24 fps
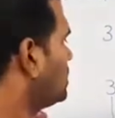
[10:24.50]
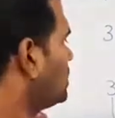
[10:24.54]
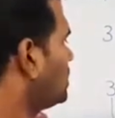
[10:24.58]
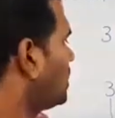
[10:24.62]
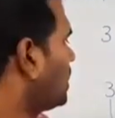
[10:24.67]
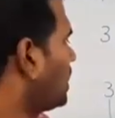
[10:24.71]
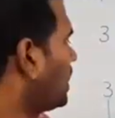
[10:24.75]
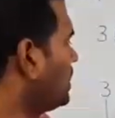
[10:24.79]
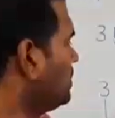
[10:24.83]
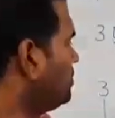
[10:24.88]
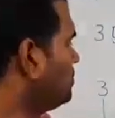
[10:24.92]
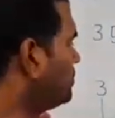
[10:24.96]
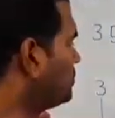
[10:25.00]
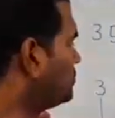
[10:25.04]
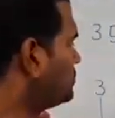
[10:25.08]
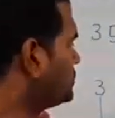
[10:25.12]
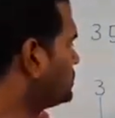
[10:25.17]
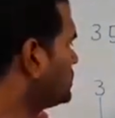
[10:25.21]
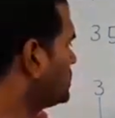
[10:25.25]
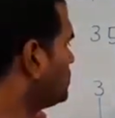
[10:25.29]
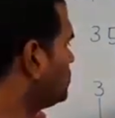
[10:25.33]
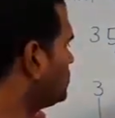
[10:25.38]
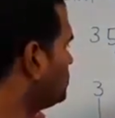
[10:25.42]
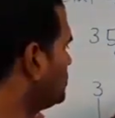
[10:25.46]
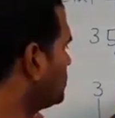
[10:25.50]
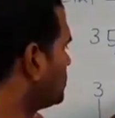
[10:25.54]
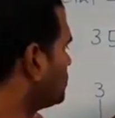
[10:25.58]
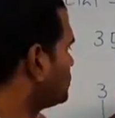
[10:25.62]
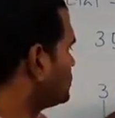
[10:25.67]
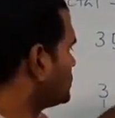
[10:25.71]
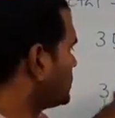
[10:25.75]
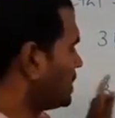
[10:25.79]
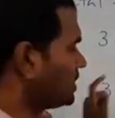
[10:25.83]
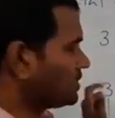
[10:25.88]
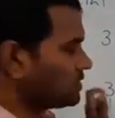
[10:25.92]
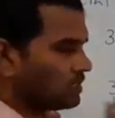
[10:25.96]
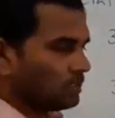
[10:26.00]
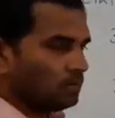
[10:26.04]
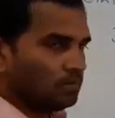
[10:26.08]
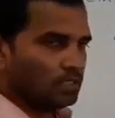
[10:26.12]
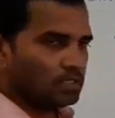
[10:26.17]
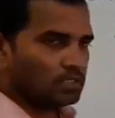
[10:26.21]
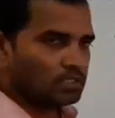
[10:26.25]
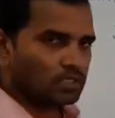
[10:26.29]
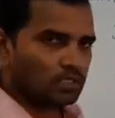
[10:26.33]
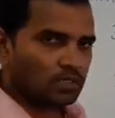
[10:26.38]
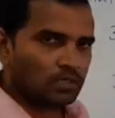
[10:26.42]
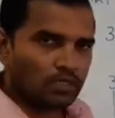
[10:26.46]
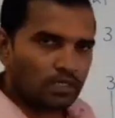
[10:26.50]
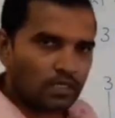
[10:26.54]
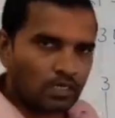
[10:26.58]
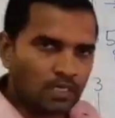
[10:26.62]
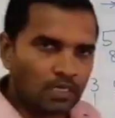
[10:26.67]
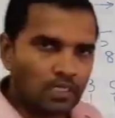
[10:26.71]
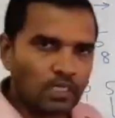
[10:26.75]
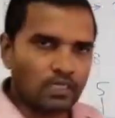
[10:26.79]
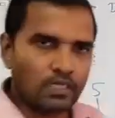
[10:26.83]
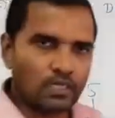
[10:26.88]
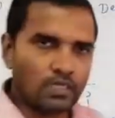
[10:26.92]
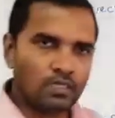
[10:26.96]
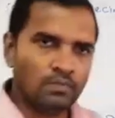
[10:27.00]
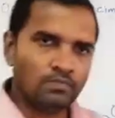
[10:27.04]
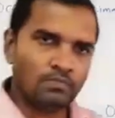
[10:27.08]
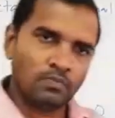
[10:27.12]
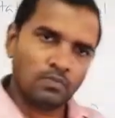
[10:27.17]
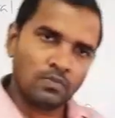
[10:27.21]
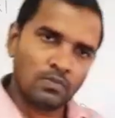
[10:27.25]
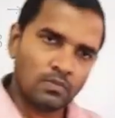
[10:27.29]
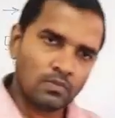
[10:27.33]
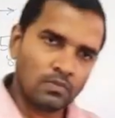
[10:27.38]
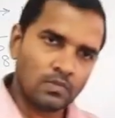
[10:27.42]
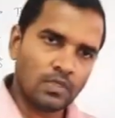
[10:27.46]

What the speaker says: I put 0 because, as I mentioned earlier,